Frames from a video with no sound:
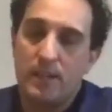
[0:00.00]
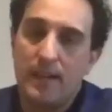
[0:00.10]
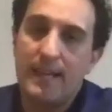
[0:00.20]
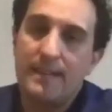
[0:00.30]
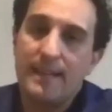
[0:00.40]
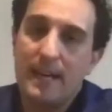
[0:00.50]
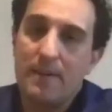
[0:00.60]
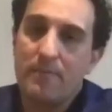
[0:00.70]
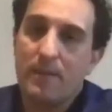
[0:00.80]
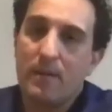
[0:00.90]
And
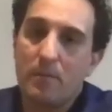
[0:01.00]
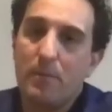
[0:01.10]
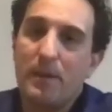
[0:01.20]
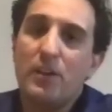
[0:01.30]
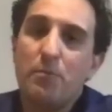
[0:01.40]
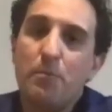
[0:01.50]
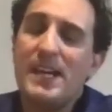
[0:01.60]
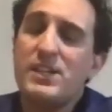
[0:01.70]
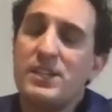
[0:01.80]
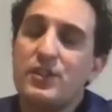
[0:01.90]
because
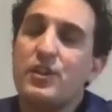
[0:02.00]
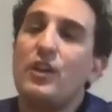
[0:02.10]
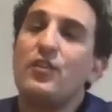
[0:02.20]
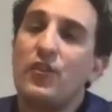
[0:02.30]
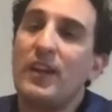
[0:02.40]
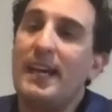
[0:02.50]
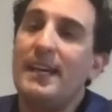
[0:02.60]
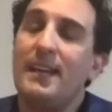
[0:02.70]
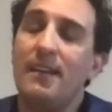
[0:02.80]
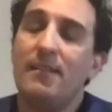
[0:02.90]
patients don't stay
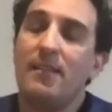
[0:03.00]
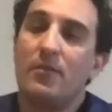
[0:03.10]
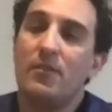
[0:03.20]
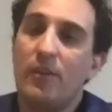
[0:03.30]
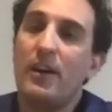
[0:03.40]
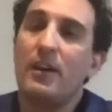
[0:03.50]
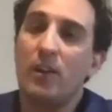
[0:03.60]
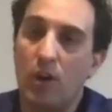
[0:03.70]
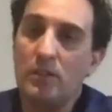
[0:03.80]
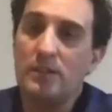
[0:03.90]
in very
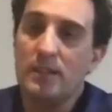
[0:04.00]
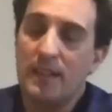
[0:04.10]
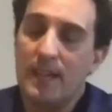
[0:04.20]
long,